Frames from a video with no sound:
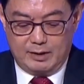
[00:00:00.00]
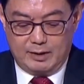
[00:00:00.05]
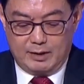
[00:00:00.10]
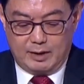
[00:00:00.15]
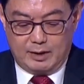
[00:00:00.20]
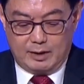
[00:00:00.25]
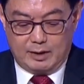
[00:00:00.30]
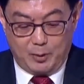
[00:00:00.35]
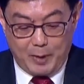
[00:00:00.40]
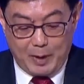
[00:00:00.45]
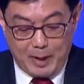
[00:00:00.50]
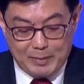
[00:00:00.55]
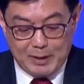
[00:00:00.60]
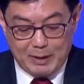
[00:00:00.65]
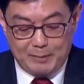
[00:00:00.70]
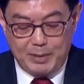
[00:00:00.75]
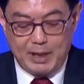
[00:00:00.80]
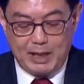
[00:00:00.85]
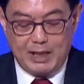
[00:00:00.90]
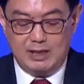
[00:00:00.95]
The
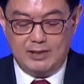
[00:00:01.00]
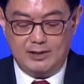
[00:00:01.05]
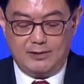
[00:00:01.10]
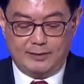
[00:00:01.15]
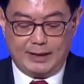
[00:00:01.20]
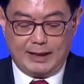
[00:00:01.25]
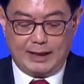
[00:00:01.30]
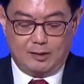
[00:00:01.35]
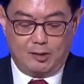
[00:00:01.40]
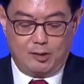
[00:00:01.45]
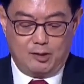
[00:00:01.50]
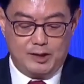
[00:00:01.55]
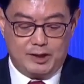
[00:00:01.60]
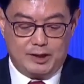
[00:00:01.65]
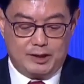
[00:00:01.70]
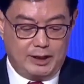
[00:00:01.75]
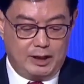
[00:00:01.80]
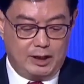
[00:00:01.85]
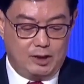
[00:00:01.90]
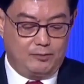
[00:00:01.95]
rapid pace of
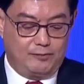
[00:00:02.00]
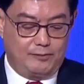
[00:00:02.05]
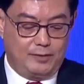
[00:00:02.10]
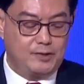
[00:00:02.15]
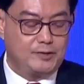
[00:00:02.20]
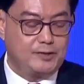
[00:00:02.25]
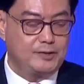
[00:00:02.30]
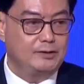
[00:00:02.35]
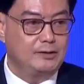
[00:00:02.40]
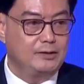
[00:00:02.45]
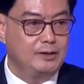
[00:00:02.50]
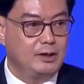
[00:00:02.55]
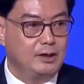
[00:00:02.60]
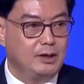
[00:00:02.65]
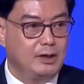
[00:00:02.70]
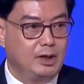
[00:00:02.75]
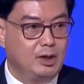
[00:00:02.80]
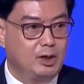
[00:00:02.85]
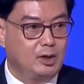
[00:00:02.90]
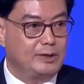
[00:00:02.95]
technological innovation
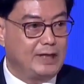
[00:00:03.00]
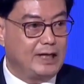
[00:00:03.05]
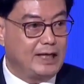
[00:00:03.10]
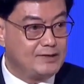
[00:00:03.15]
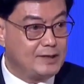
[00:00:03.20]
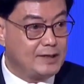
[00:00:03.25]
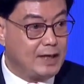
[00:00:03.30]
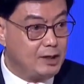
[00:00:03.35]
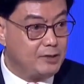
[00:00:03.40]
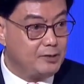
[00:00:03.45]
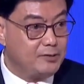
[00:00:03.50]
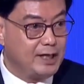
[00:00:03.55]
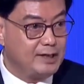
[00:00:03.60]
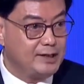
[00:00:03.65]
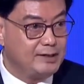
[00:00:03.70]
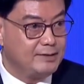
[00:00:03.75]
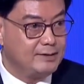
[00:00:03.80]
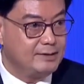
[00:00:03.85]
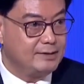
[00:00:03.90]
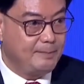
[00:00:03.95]
could
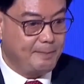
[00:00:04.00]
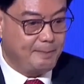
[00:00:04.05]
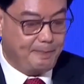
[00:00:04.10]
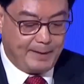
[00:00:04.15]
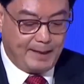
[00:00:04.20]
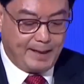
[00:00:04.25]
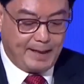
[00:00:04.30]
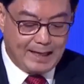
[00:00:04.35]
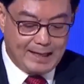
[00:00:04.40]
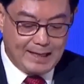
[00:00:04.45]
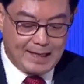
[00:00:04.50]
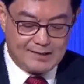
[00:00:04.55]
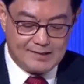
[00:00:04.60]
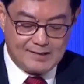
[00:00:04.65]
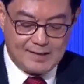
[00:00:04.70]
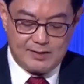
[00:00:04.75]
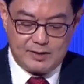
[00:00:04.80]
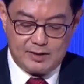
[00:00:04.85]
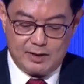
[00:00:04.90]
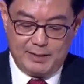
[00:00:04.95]
accelerate and
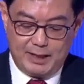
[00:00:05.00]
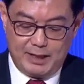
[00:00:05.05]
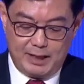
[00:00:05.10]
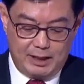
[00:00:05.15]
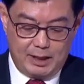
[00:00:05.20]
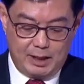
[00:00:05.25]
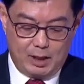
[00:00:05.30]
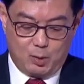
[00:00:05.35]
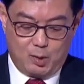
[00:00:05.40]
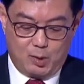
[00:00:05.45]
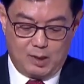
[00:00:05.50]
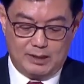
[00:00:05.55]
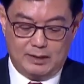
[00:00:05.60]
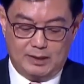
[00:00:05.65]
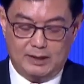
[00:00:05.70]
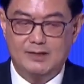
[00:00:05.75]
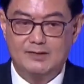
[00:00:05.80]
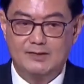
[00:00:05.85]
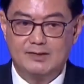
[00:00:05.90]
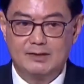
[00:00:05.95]
exacerbate
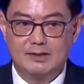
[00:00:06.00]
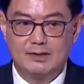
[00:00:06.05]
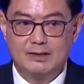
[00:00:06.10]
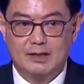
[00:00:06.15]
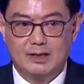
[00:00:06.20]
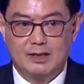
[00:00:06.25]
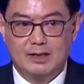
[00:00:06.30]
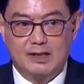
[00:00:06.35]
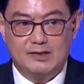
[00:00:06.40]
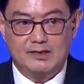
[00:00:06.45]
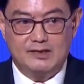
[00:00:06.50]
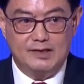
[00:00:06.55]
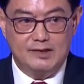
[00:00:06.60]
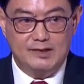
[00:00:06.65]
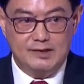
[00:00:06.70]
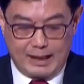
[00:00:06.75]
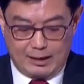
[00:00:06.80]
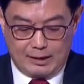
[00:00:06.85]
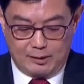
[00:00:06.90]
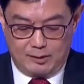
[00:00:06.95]
inequalities, since
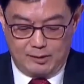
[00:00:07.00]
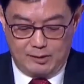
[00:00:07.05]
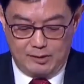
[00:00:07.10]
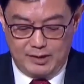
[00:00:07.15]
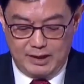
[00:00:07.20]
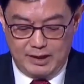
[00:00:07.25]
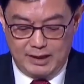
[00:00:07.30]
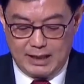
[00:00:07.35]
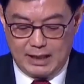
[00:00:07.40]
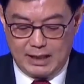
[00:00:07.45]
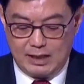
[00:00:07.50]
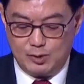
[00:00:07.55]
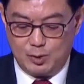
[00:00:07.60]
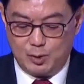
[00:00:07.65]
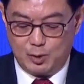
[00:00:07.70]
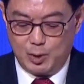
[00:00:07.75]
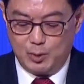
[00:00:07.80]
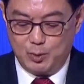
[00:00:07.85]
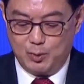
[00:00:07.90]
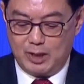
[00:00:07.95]
technology tends to
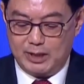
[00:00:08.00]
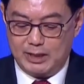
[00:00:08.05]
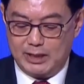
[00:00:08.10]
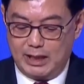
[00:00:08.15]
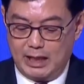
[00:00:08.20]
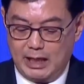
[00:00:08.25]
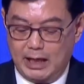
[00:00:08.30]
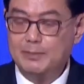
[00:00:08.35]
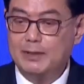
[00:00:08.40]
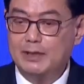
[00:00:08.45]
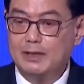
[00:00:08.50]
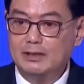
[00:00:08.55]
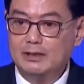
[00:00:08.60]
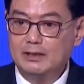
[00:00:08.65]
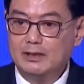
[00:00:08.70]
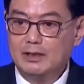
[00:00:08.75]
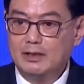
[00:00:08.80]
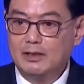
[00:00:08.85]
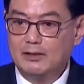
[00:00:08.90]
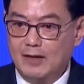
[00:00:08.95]
reward the able
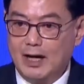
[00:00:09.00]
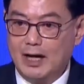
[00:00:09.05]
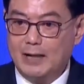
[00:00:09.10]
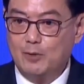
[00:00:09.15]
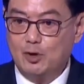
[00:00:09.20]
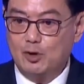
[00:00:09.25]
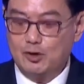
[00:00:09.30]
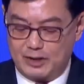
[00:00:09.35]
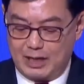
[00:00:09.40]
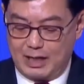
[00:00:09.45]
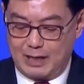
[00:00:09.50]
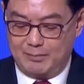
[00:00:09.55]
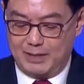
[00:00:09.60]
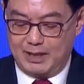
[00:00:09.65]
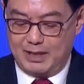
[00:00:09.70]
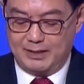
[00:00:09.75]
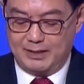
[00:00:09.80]
far more sharply.